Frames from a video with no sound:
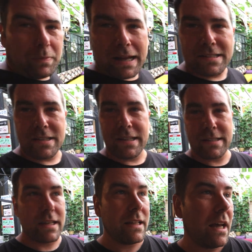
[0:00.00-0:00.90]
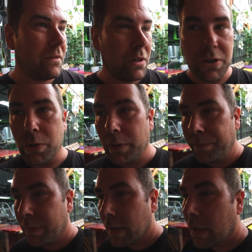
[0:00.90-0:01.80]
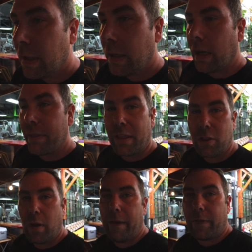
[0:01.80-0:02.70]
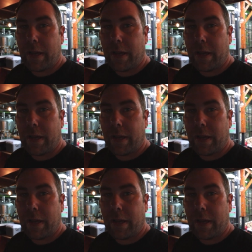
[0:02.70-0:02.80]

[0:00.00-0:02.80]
plants and things like that. Really cool. And then they do have